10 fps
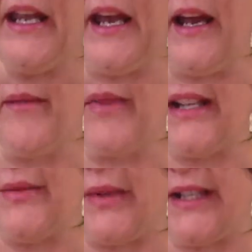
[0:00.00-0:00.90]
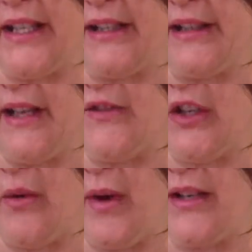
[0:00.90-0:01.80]
that's where it's going to lift. You
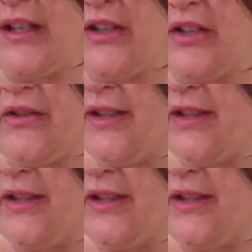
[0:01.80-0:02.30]
don't want it touching your